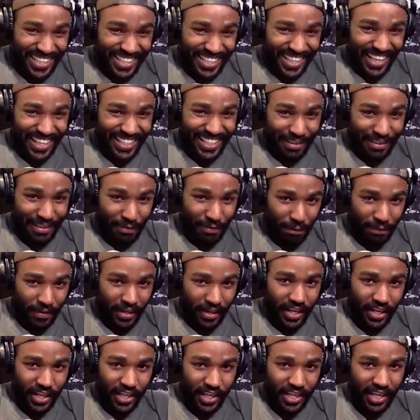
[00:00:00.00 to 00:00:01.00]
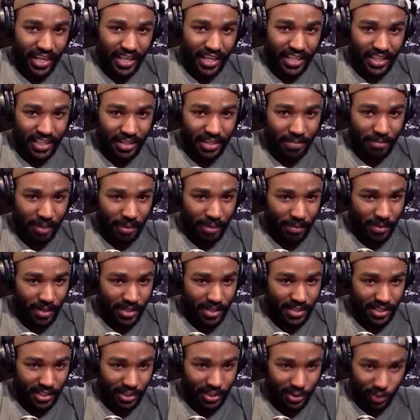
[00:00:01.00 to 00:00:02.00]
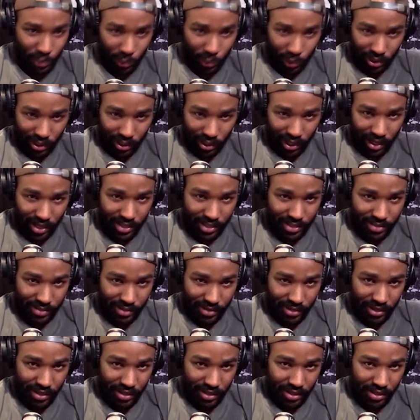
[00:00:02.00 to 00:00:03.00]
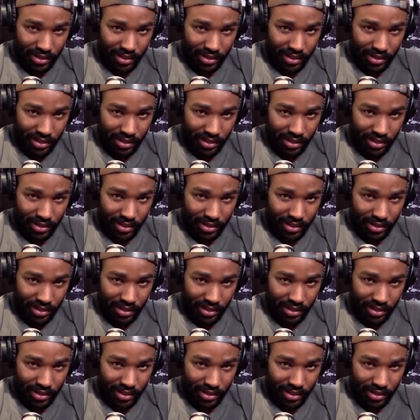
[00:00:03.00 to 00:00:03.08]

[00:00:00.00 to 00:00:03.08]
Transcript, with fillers: like the fear, you're like, my parents yeah. aren't total liars, right?